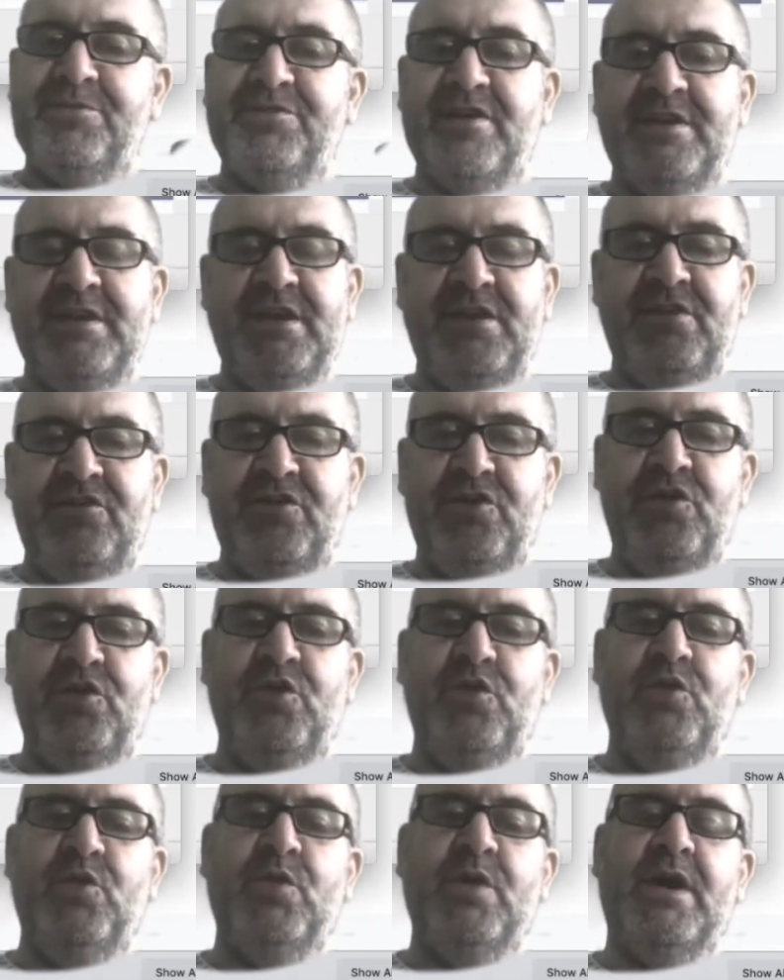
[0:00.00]
I need
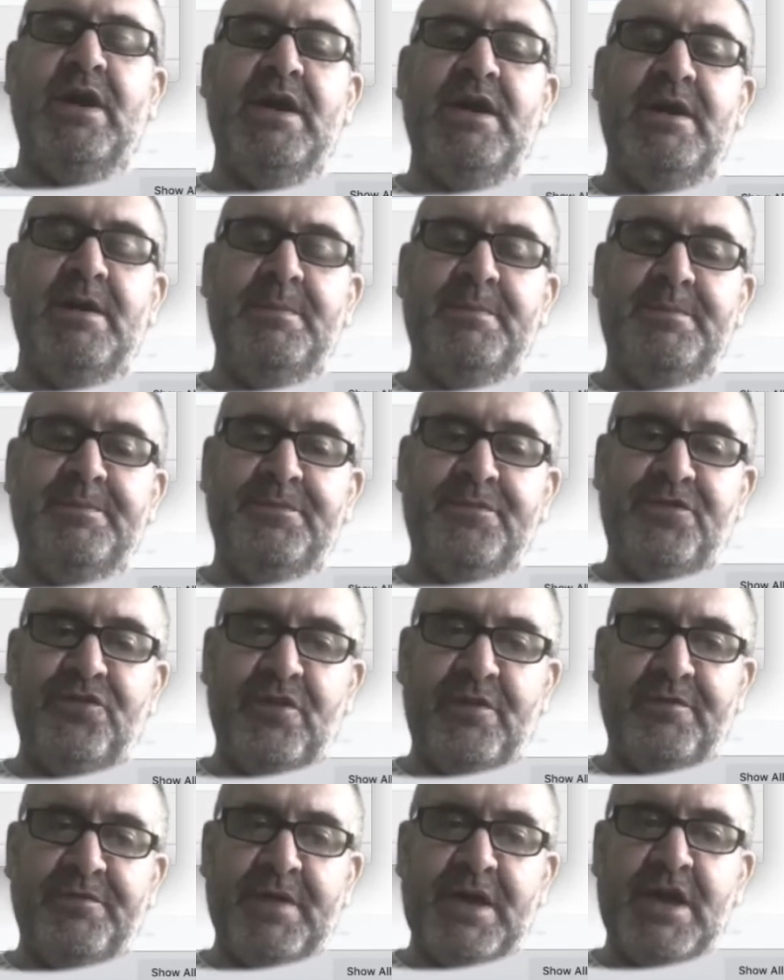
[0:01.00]
to
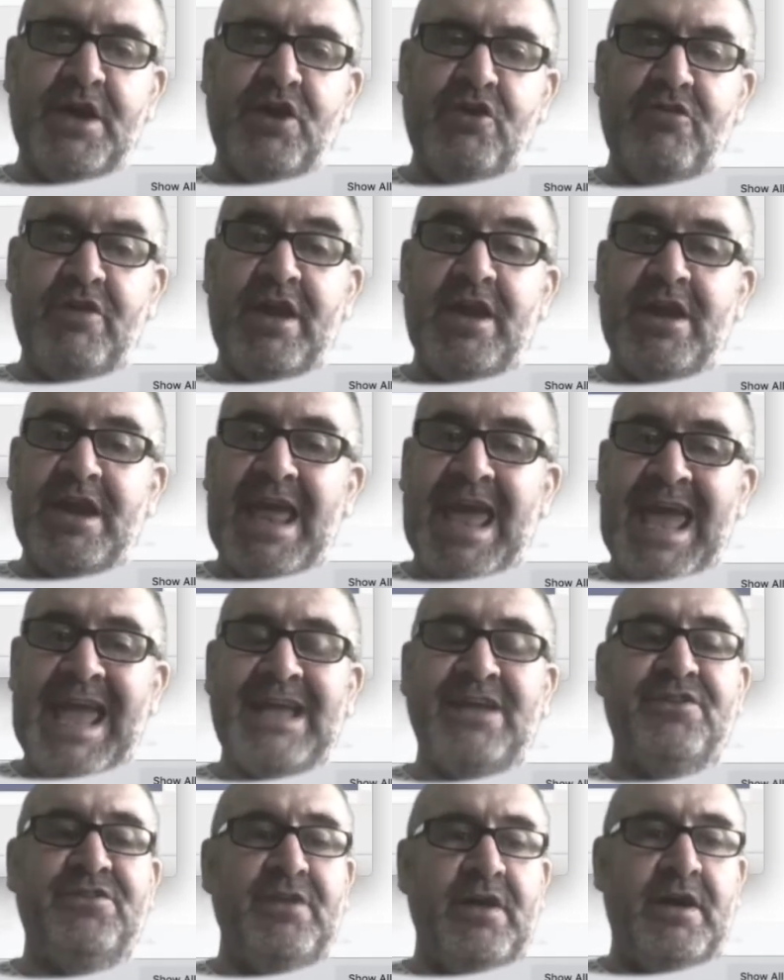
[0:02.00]
sort of create
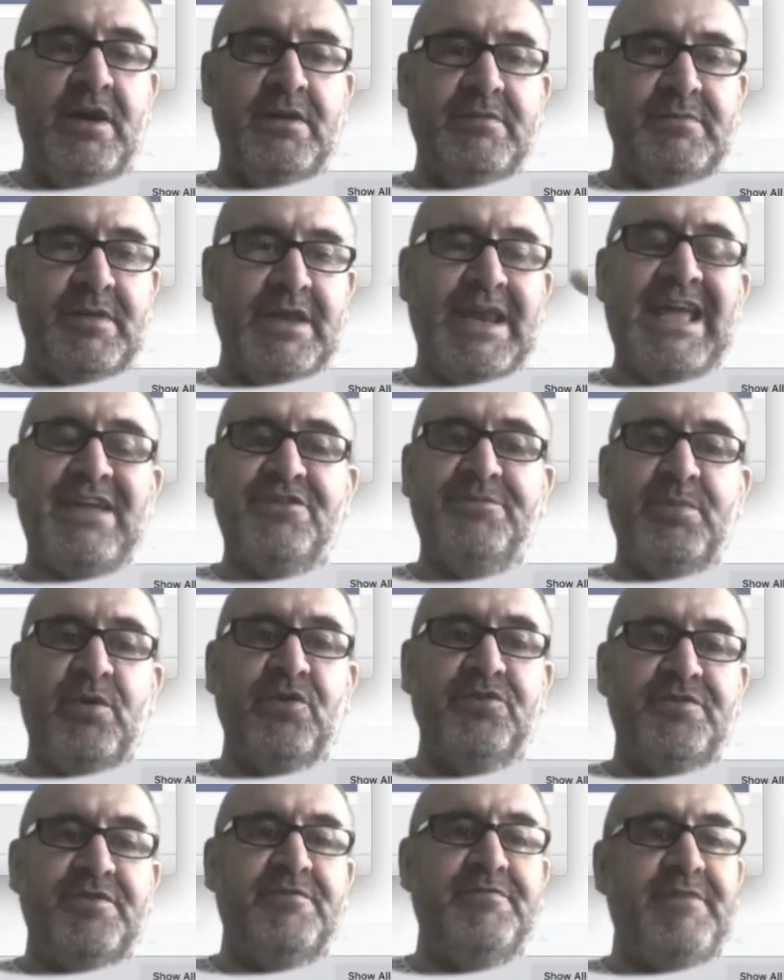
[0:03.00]
an
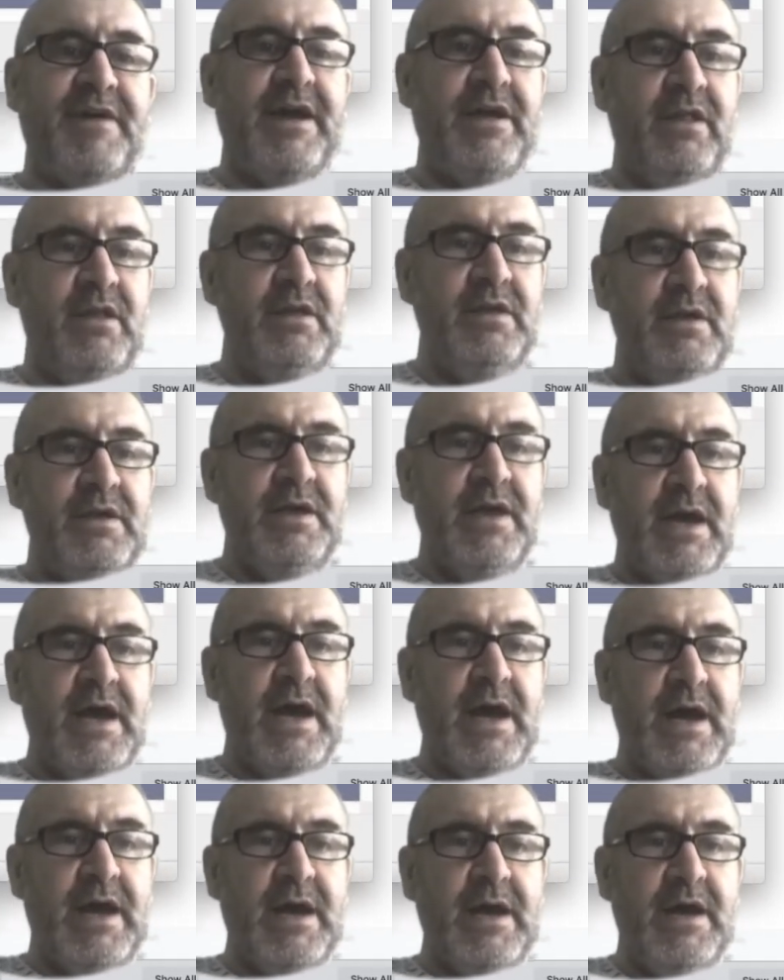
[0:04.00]
exported file,
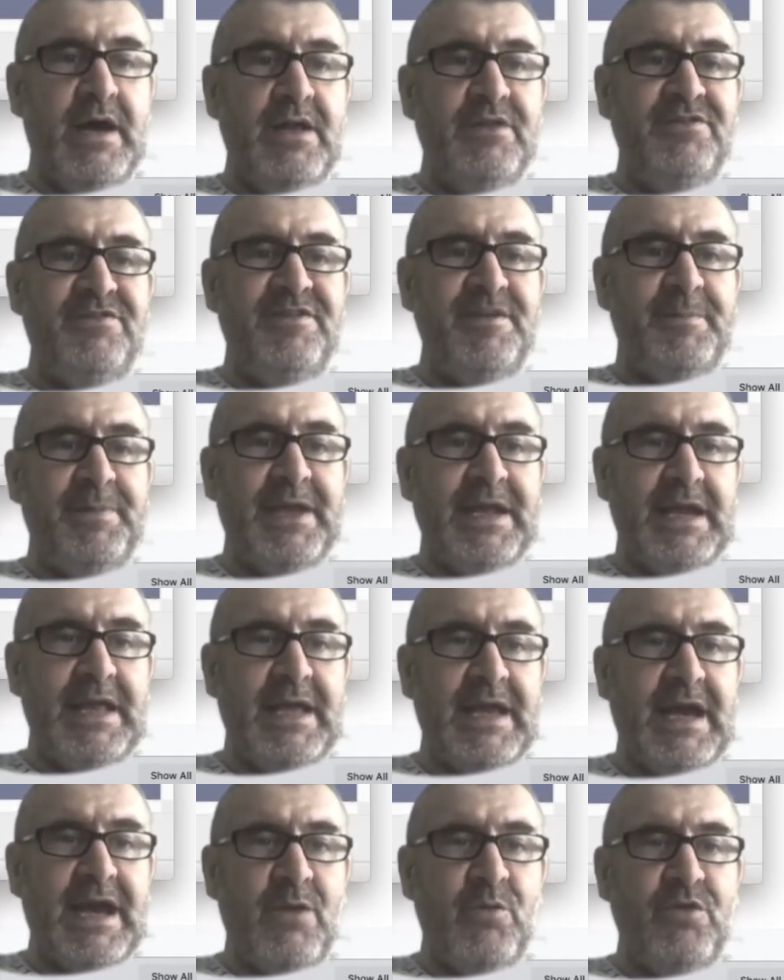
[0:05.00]
and
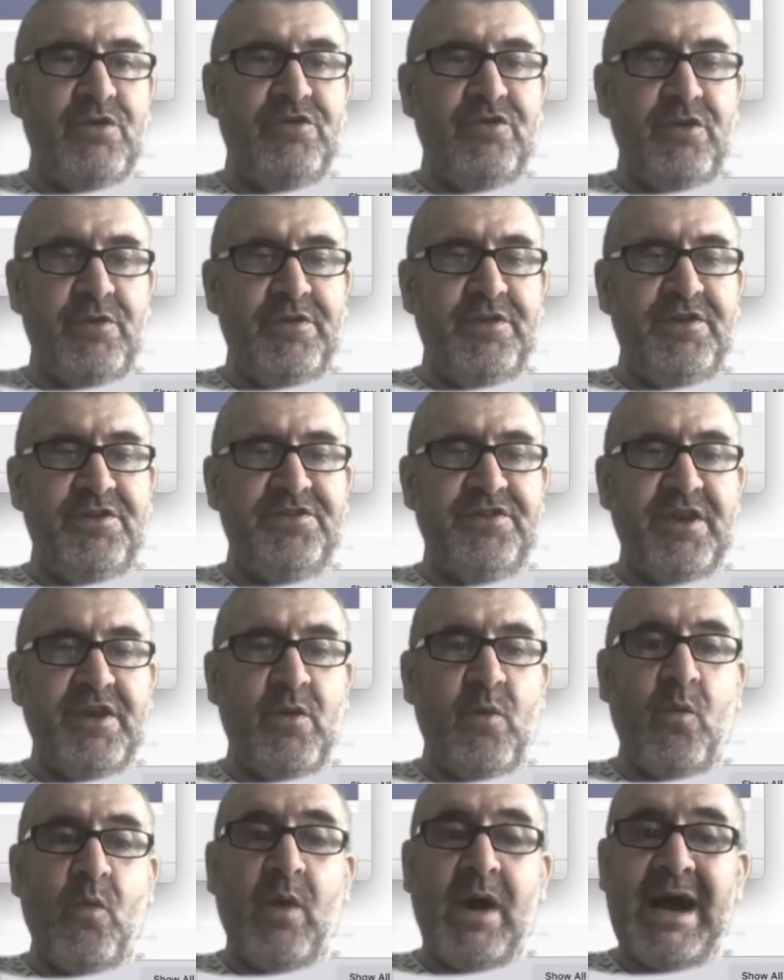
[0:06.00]
typically I would do this in a
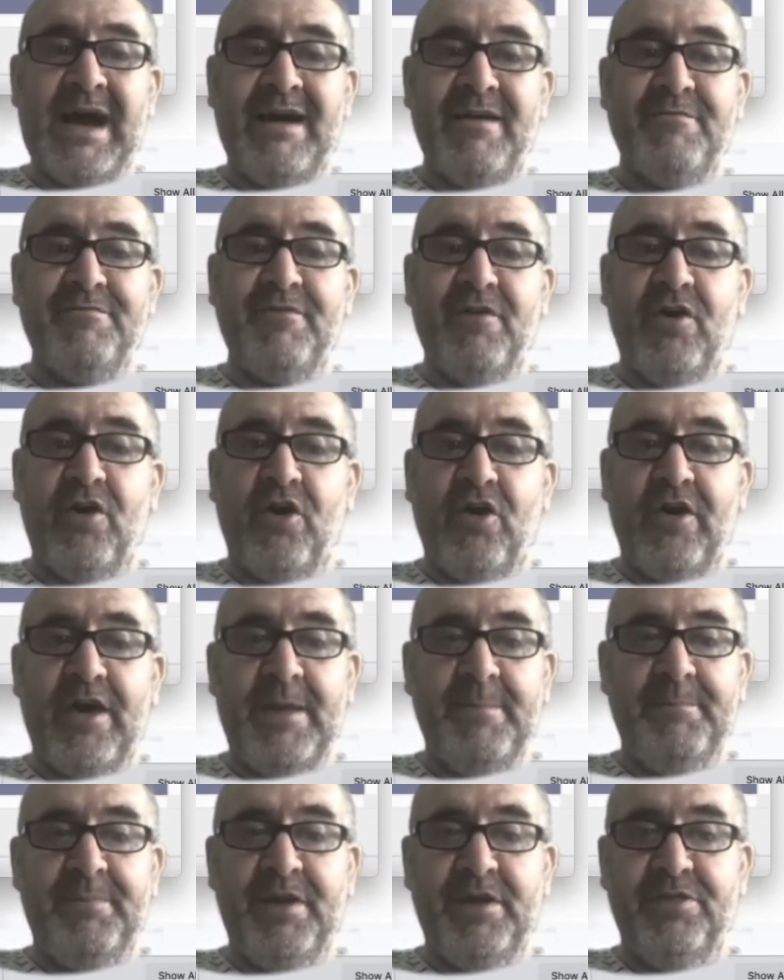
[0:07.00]
WAV or
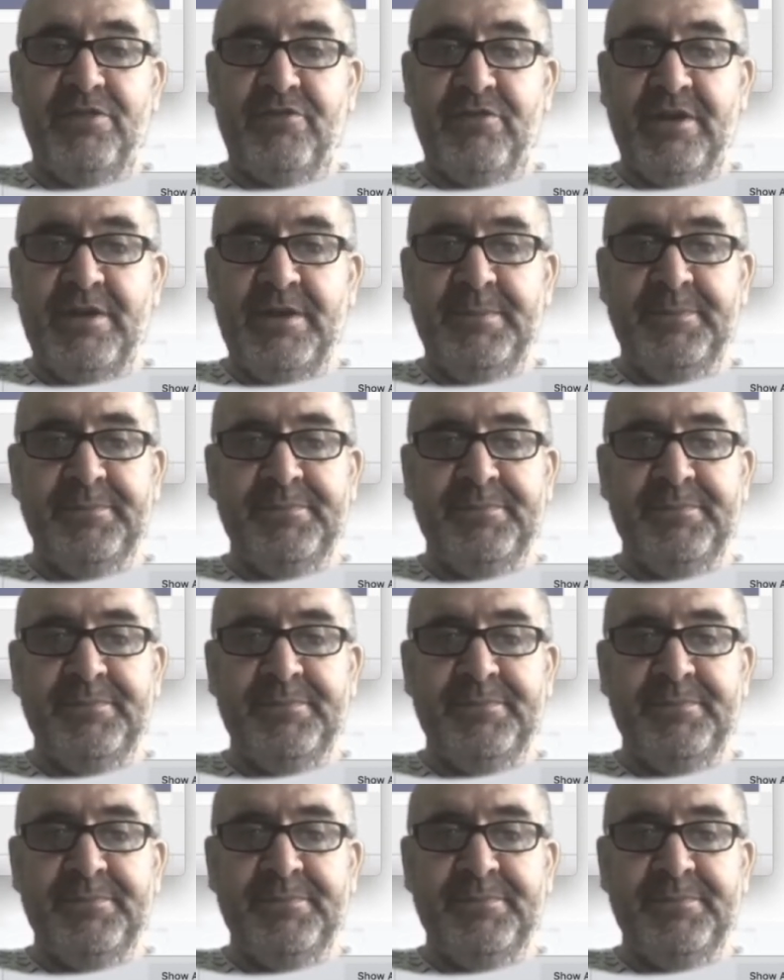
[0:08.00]
MP3.